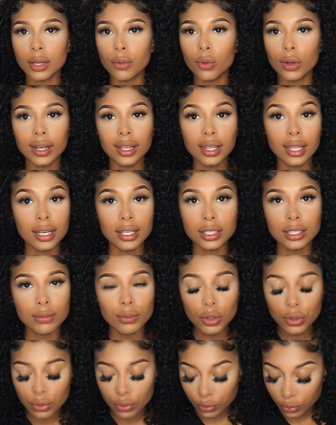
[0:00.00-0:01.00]
They wouldn't let us
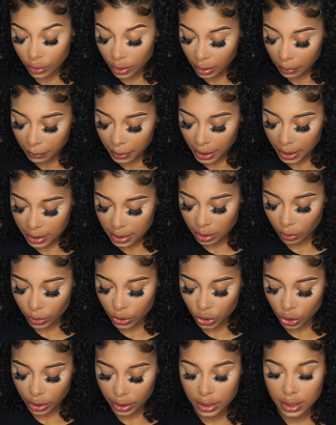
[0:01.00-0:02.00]
move because they
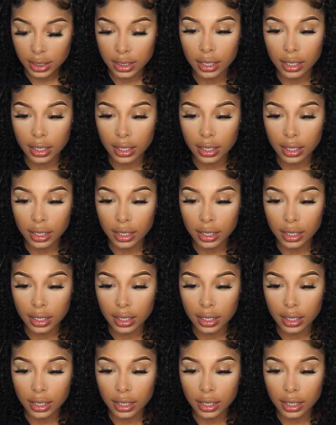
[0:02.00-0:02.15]
were trying to